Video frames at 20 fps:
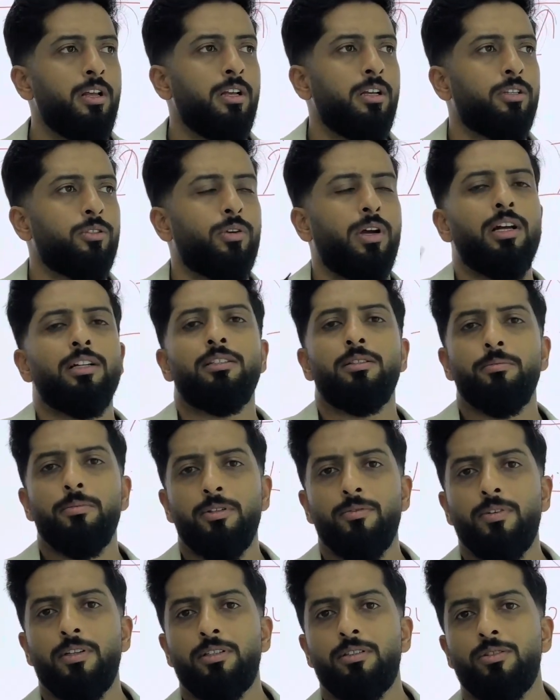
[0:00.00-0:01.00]
So I had some
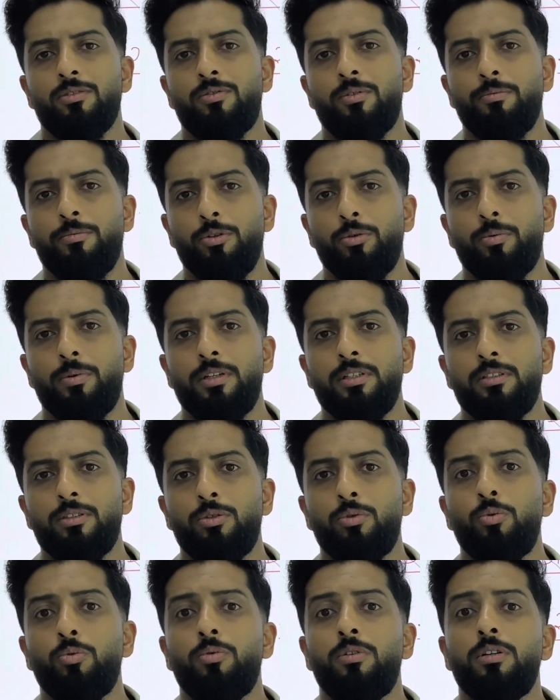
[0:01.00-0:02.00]
investors from US
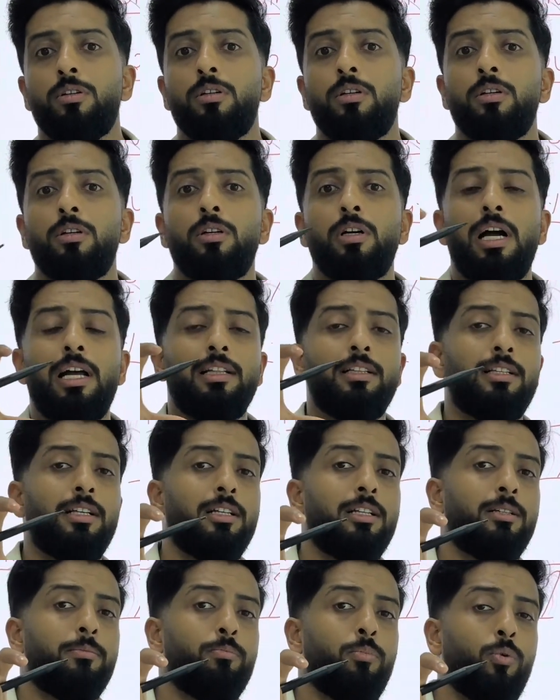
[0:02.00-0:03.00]
who were at
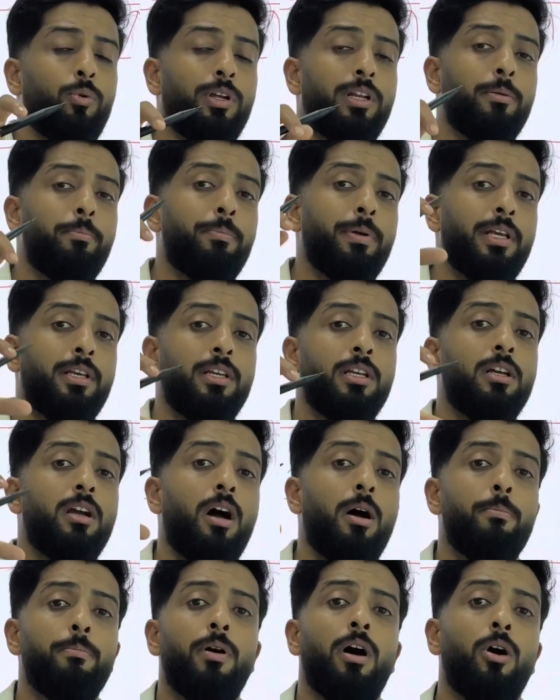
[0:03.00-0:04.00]
that point picking
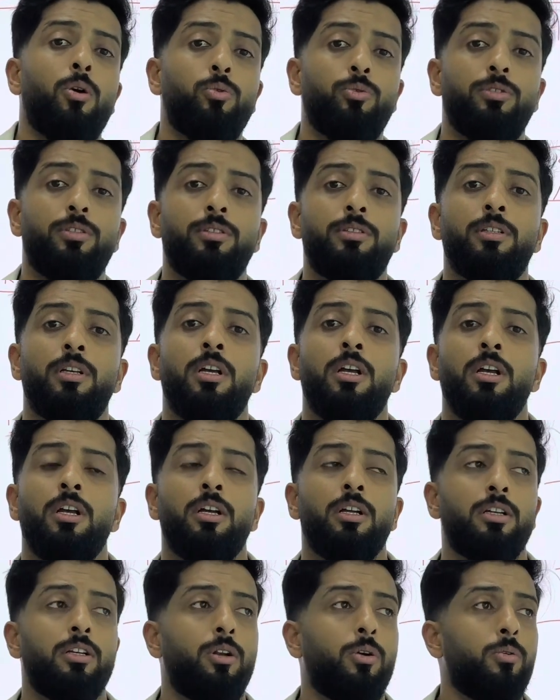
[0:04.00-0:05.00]
up houses.
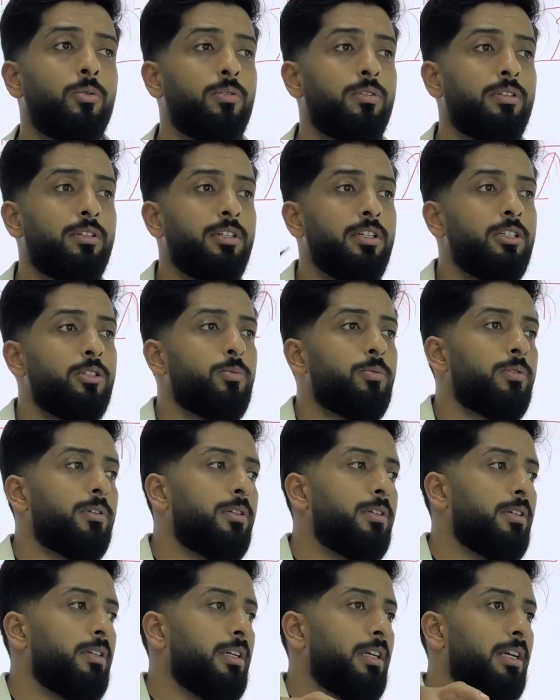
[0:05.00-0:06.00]
Now, these
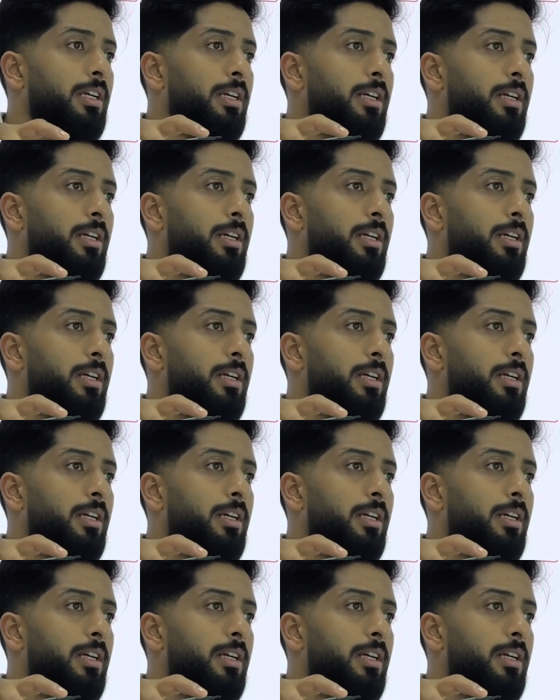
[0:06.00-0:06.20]
were